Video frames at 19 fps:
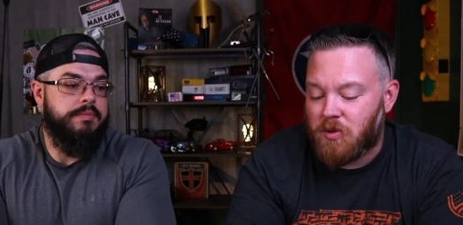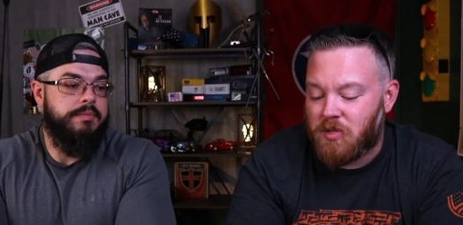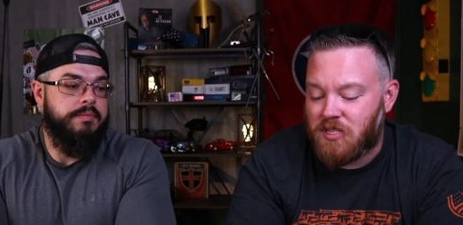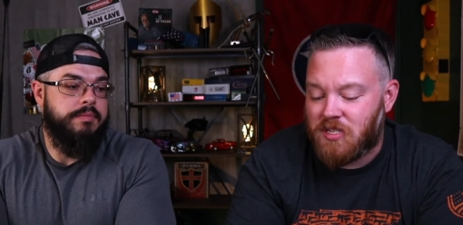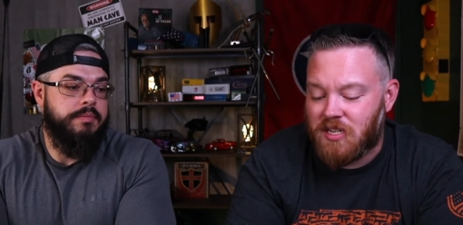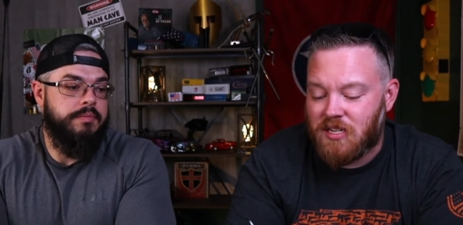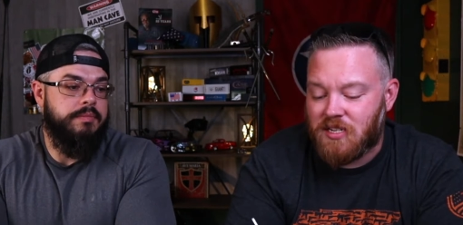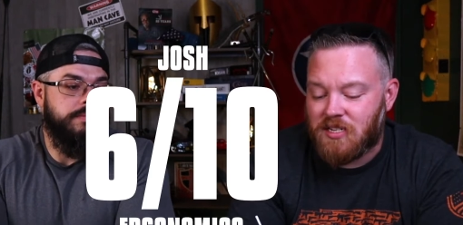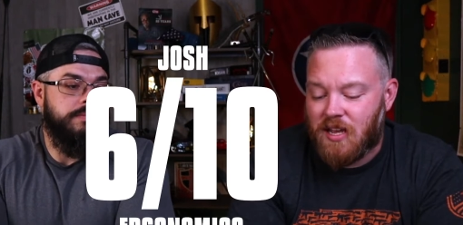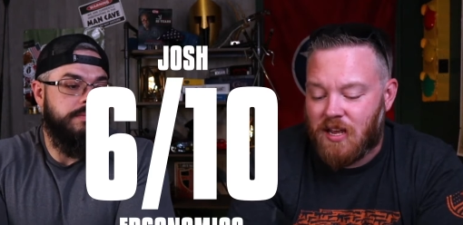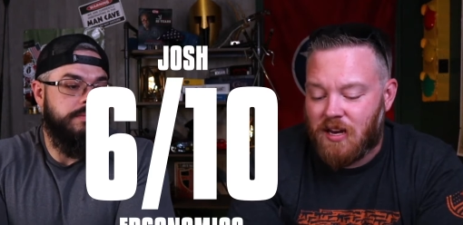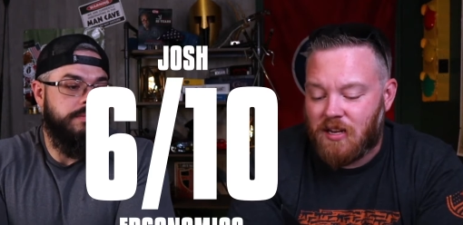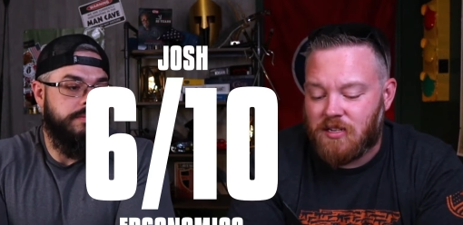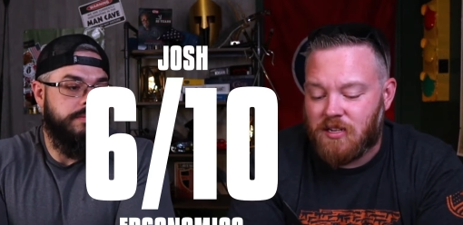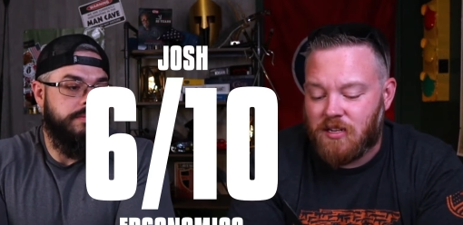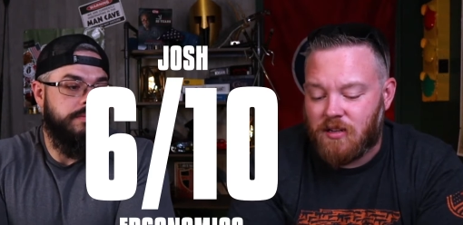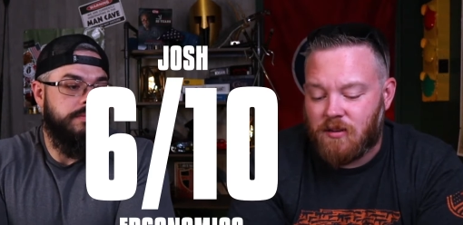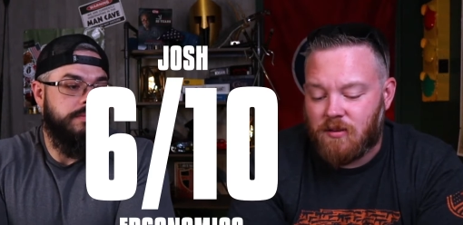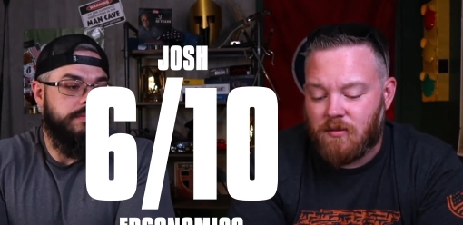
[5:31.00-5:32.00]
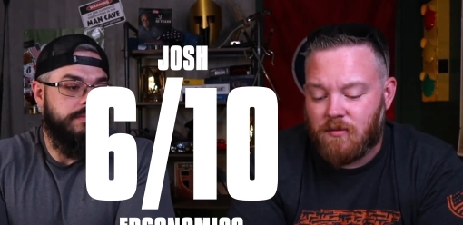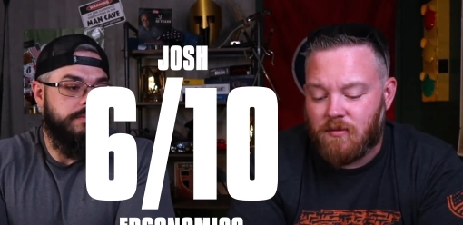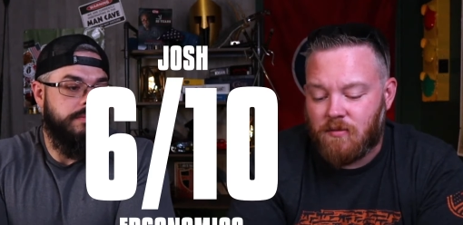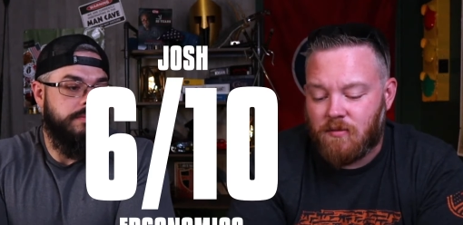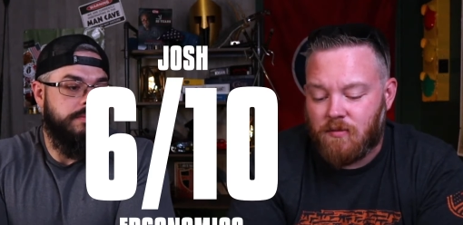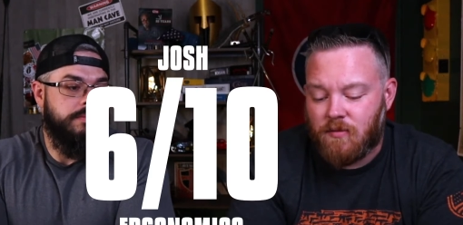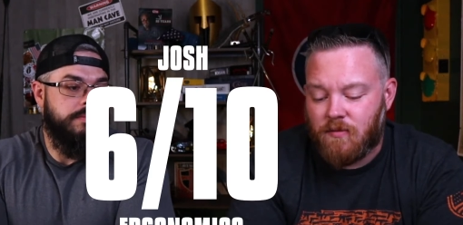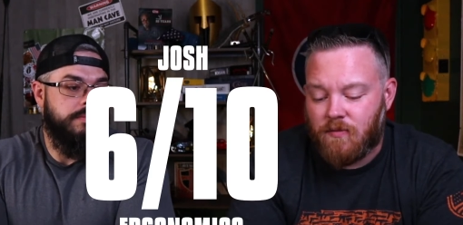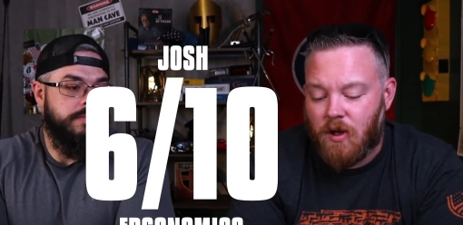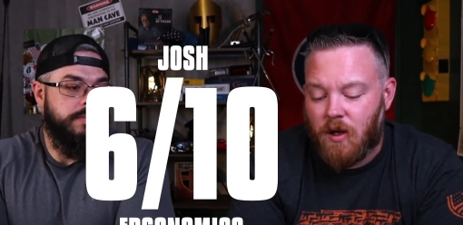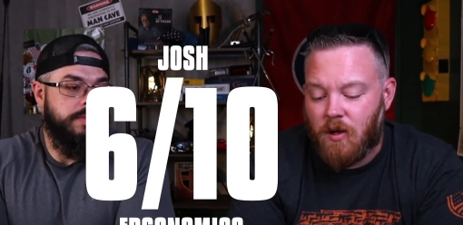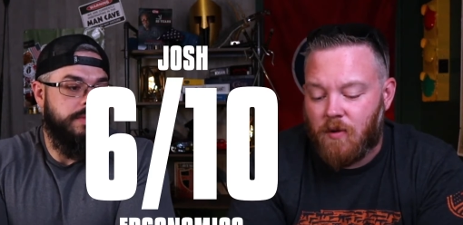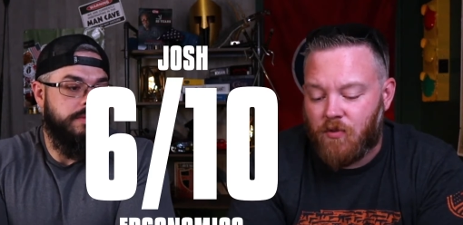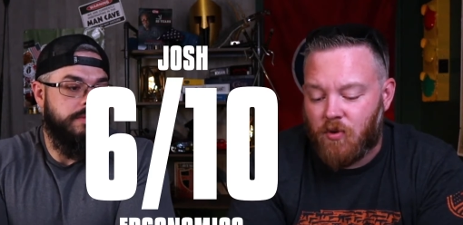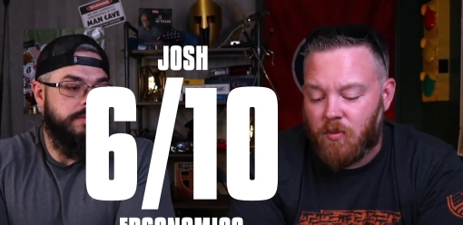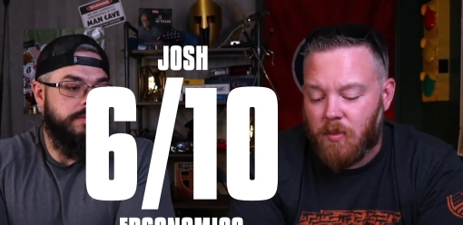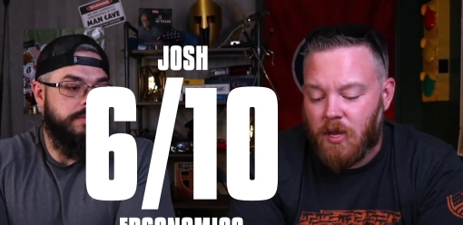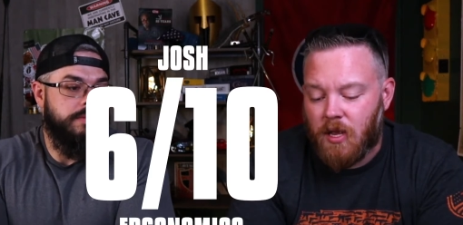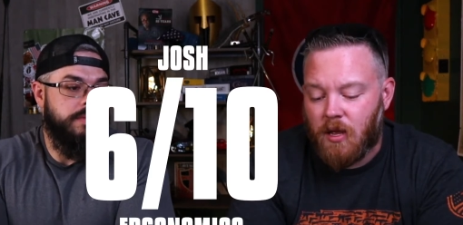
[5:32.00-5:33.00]
Speaker 1: six out of ten uh,
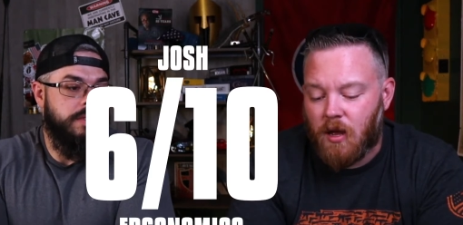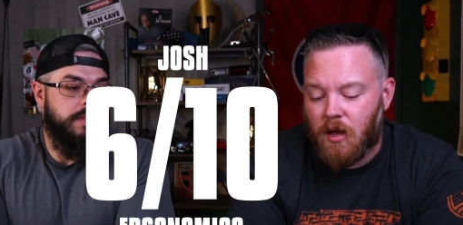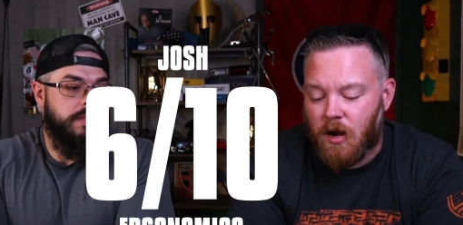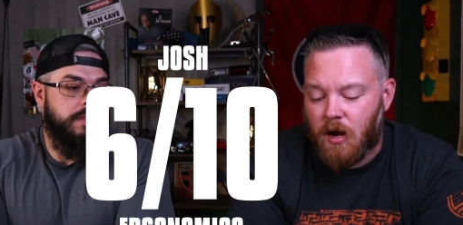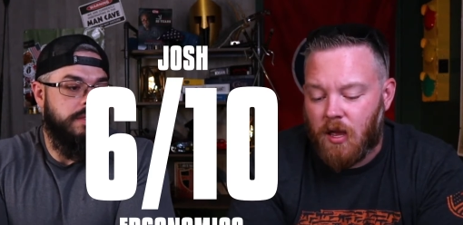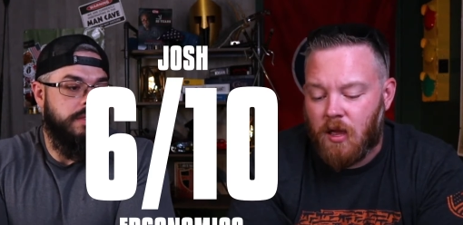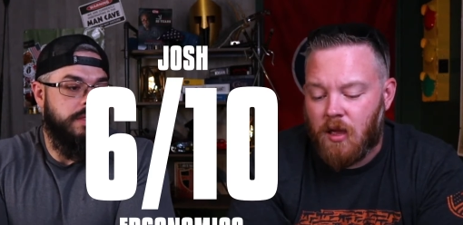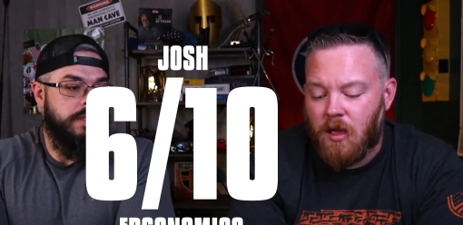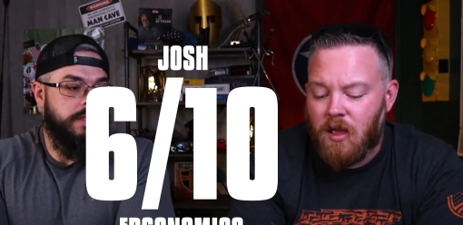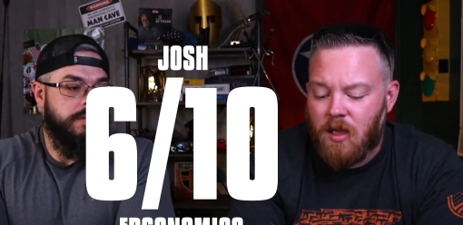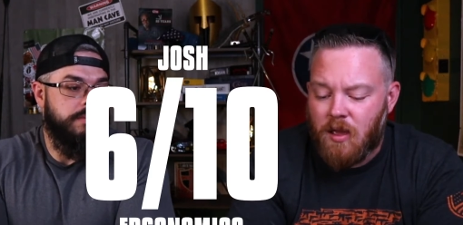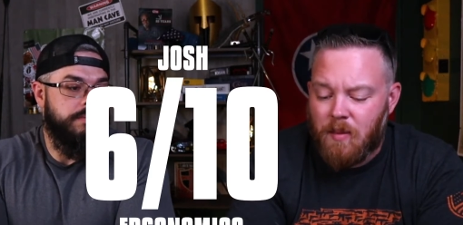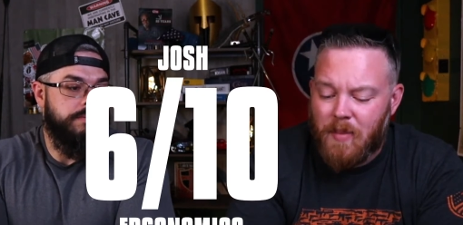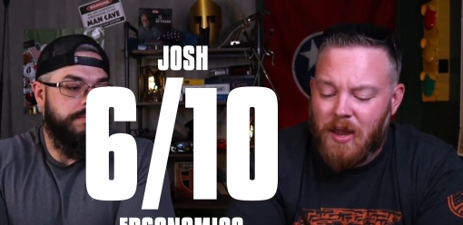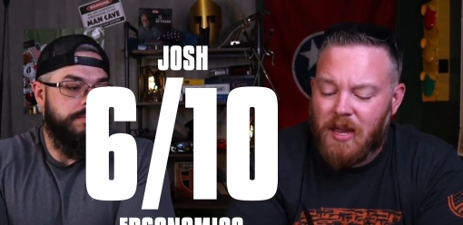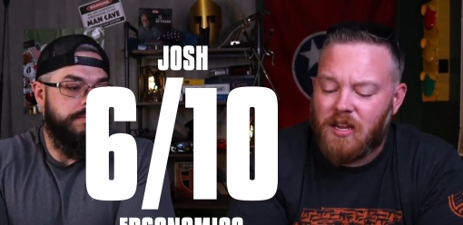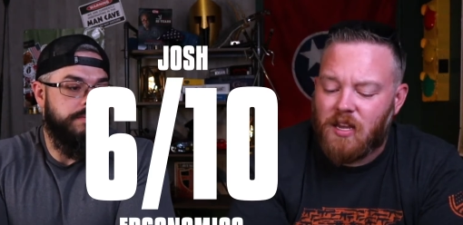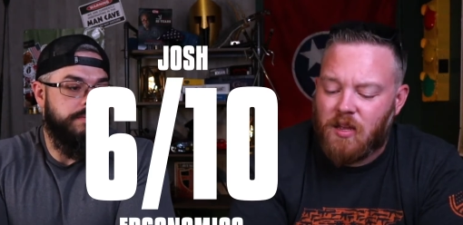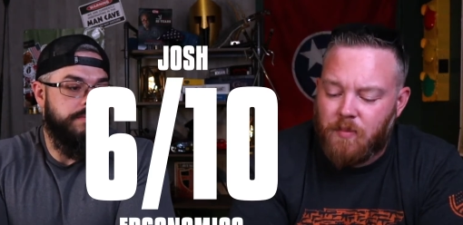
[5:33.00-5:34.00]
for me on it, yep. mainly